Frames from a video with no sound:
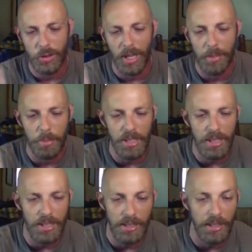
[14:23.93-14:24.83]
try to
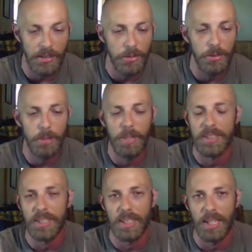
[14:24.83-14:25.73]
be, and they're doing the
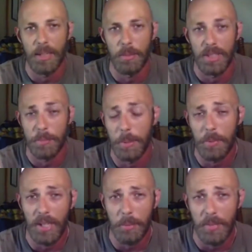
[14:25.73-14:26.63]
best they can, because
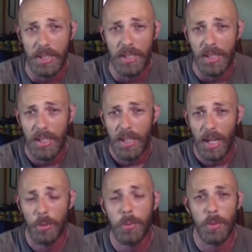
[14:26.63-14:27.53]
people like me,
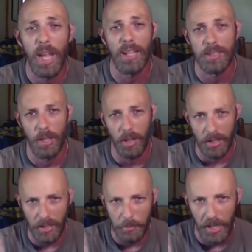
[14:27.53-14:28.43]
I don't like
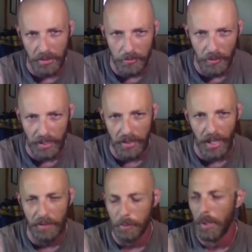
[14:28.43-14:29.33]
talking about the fact that
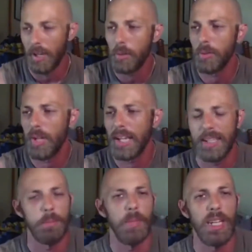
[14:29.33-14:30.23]
I have a problem. I don't
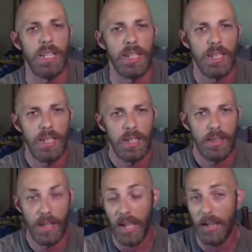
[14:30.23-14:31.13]
like admitting
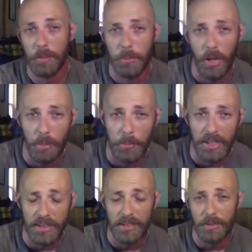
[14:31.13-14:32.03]
that I have a problem
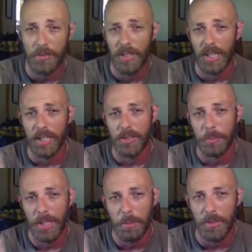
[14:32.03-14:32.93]
because I still feel like I
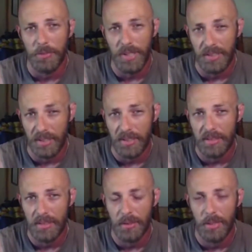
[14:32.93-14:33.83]
should be able to fix it.
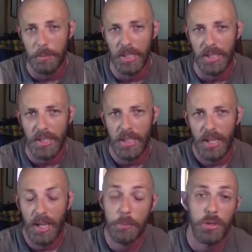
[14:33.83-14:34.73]
You know what I mean?
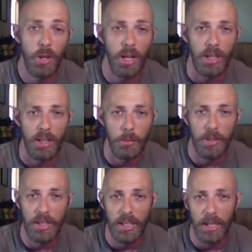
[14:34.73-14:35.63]
And I'm trying. I
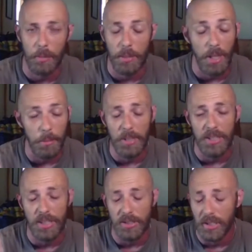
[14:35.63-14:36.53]
really am. I'm going
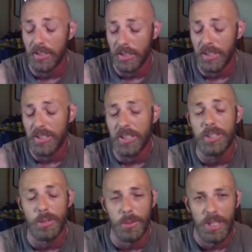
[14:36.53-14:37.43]
to
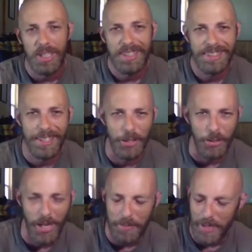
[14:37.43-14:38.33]
continue to
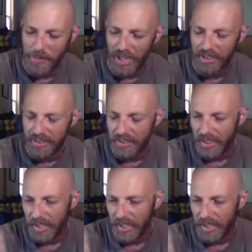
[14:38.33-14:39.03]
try my best